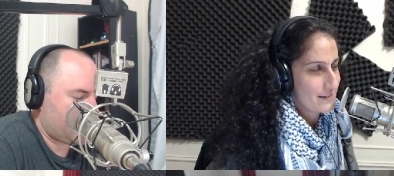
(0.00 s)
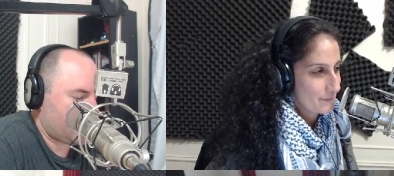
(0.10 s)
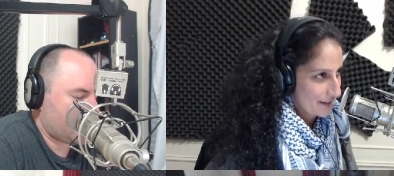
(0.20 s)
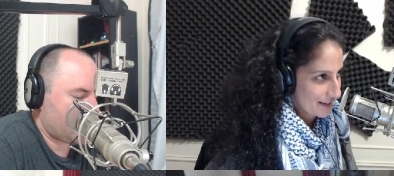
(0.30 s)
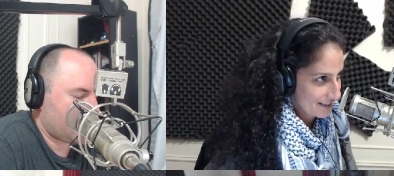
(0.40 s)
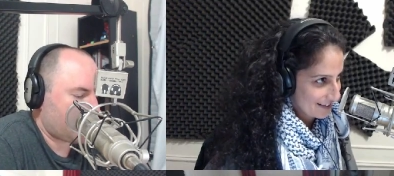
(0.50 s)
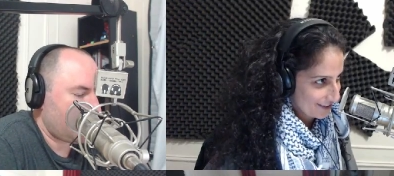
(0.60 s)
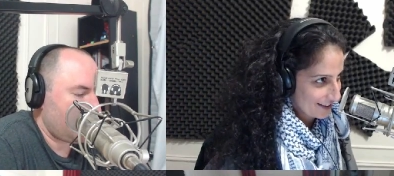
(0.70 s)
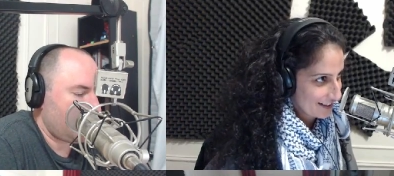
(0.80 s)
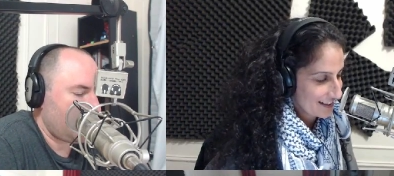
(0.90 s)
Speaker 1: the best
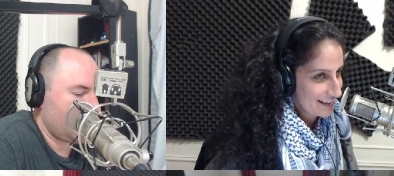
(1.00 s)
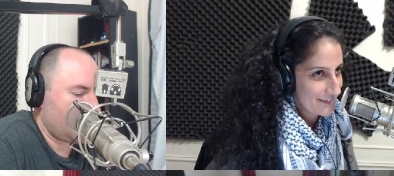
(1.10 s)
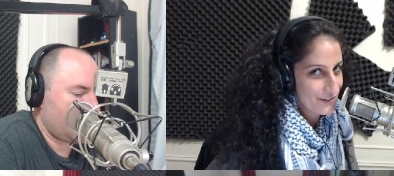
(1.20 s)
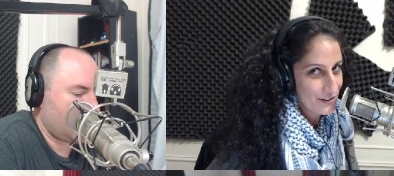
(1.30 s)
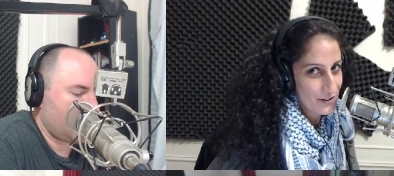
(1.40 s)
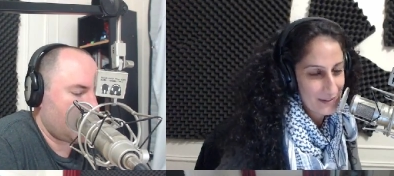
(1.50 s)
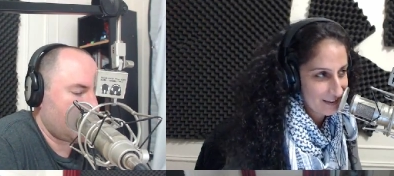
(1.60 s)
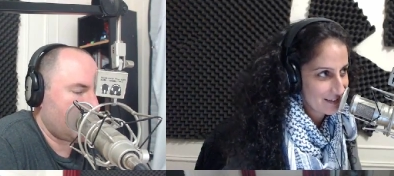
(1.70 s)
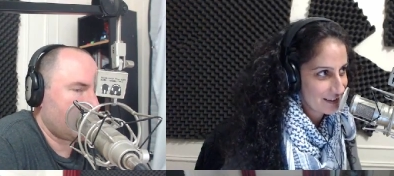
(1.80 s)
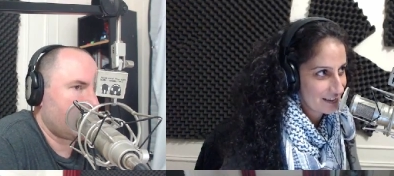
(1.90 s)
everything. They vote
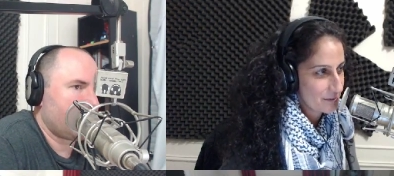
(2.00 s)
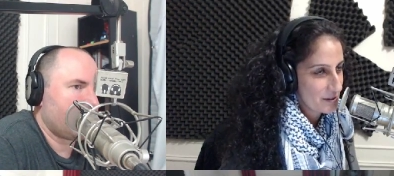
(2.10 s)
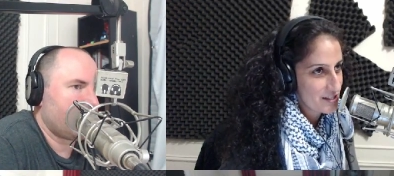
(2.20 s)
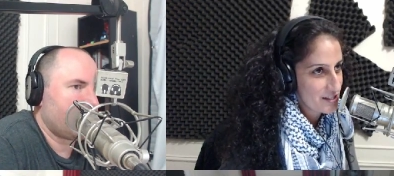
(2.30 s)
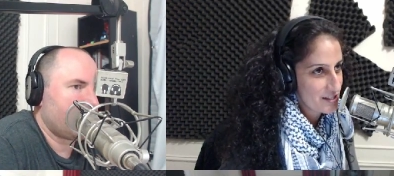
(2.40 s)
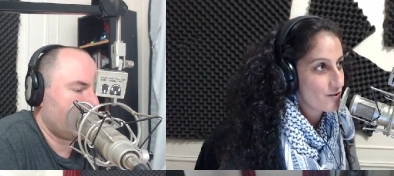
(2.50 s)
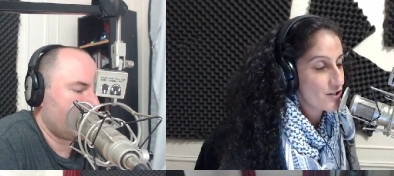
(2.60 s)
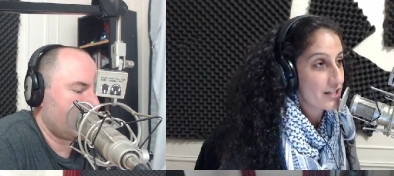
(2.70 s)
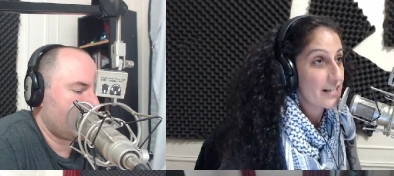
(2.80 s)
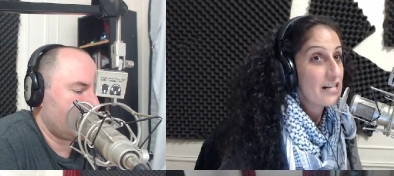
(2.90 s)
by like a bunch of other
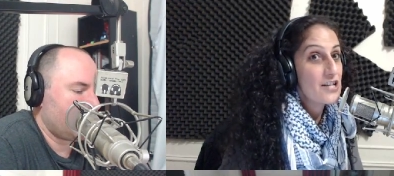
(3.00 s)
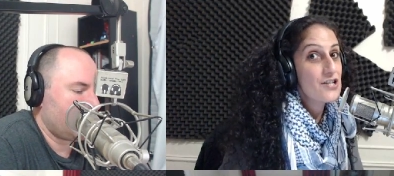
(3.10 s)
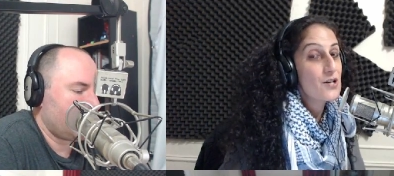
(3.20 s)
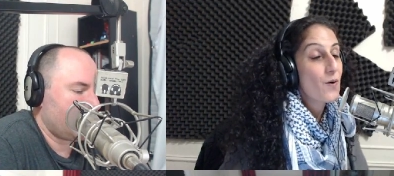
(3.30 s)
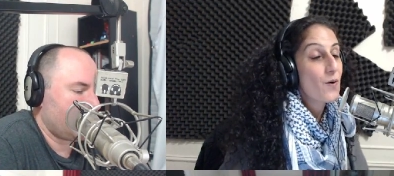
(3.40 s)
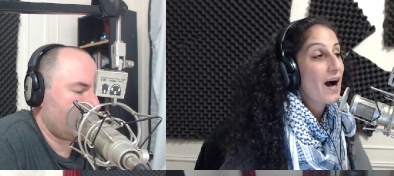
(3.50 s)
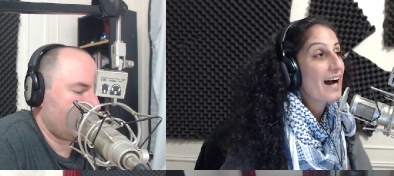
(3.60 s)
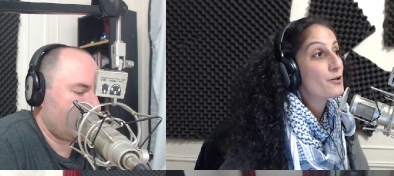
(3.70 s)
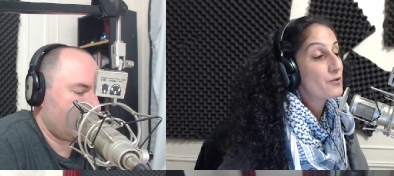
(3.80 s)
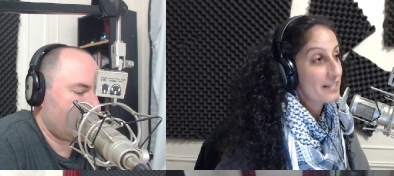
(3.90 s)
shit. So I
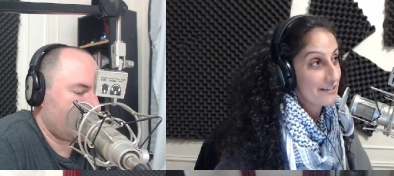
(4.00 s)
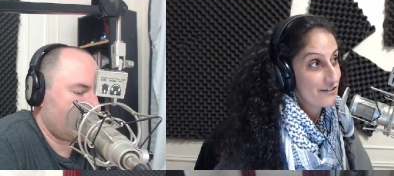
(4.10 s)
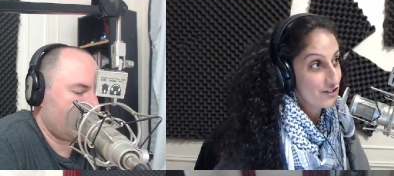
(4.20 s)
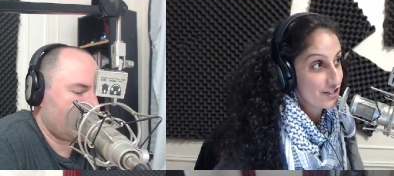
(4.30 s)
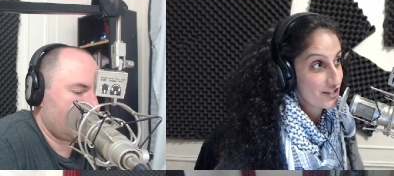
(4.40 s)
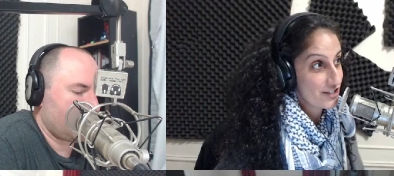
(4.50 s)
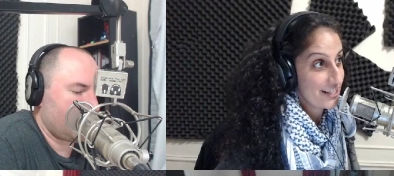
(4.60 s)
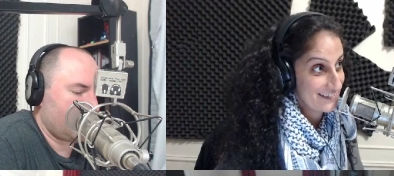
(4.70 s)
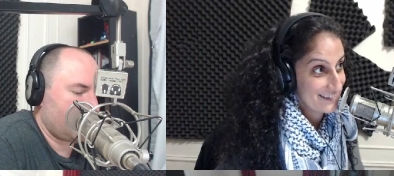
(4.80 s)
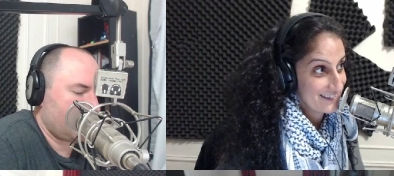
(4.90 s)
know the other shit,
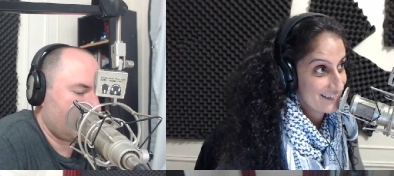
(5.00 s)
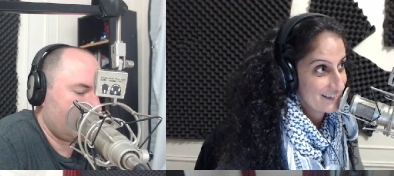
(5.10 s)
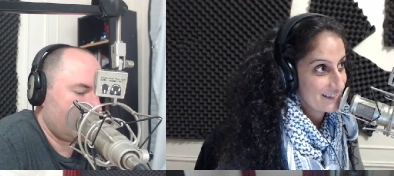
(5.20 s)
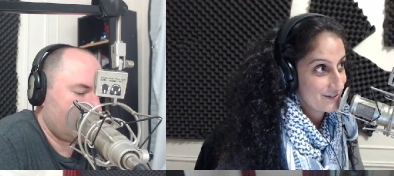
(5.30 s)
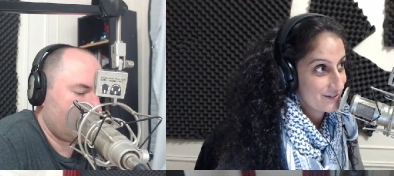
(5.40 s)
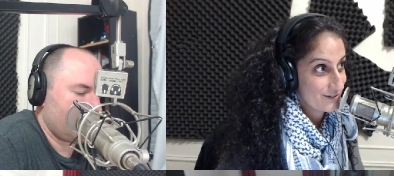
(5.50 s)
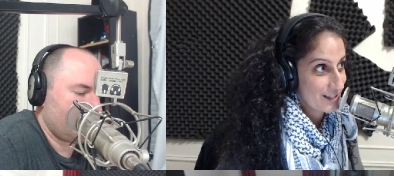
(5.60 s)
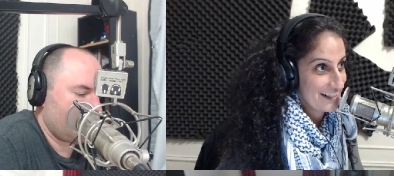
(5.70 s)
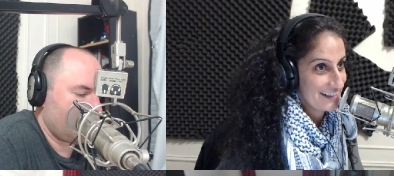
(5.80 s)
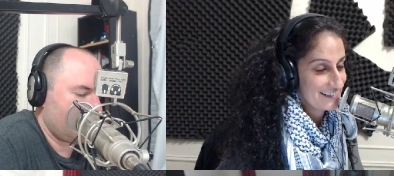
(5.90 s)

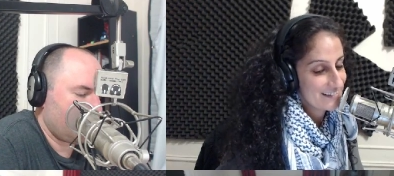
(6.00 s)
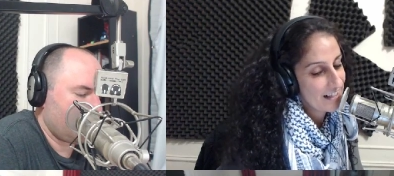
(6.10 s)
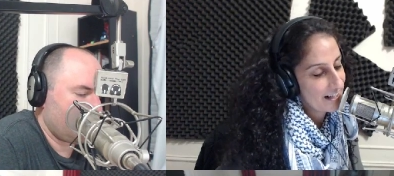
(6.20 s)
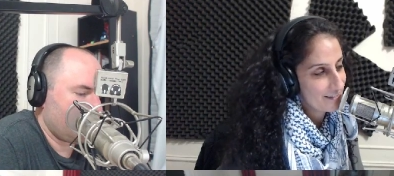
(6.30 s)
right? Mm. I